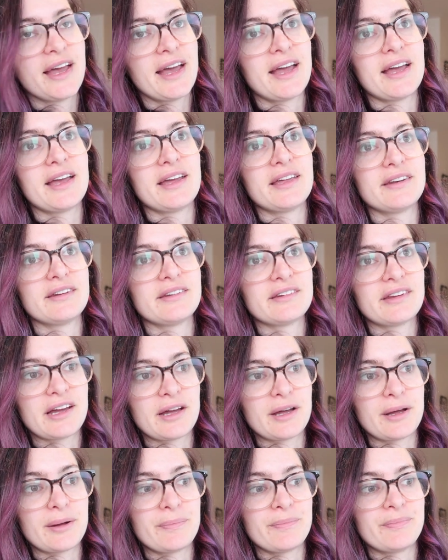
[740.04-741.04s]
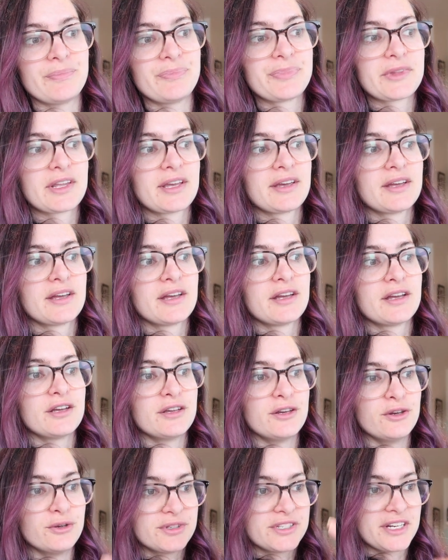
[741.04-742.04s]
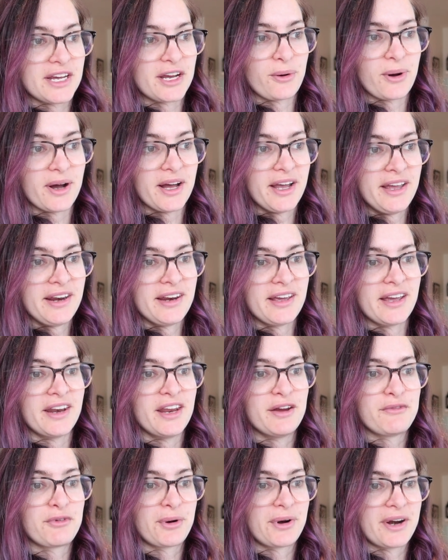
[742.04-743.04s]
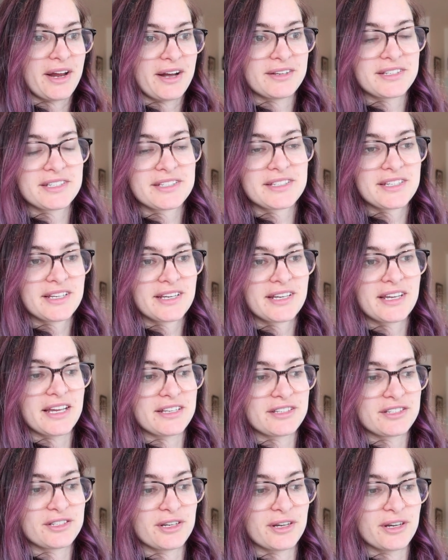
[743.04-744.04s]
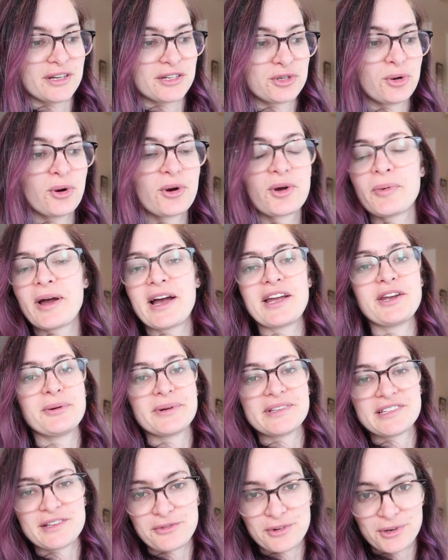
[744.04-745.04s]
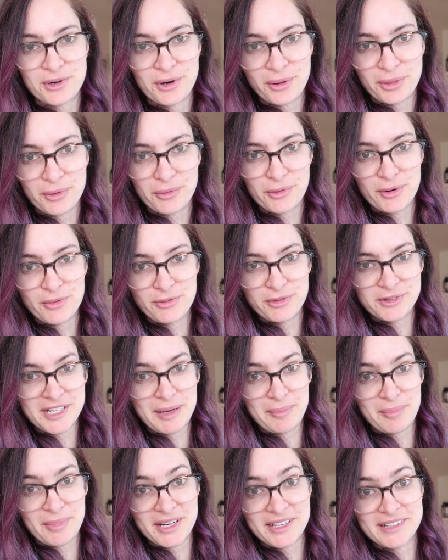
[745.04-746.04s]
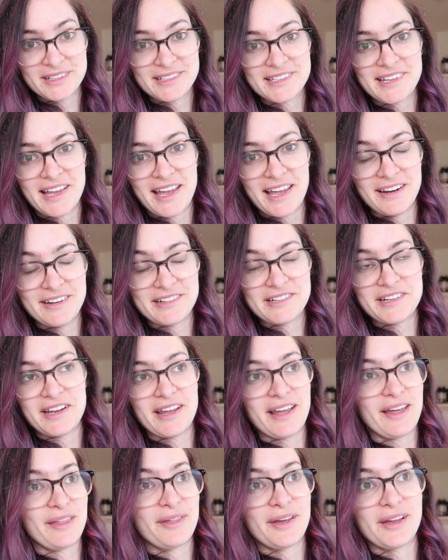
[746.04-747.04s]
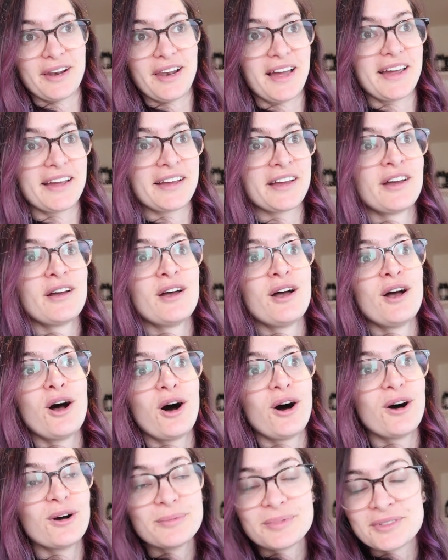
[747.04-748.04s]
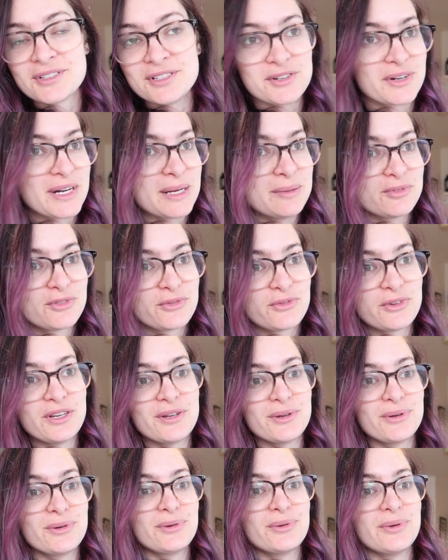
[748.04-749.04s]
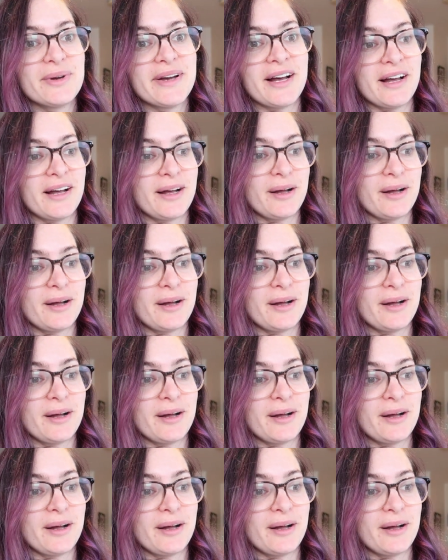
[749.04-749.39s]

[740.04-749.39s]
and you stay quiet and everyone else gets to talk about you as if you're not in the room for 10 minutes and share their like hopes and dreams for you,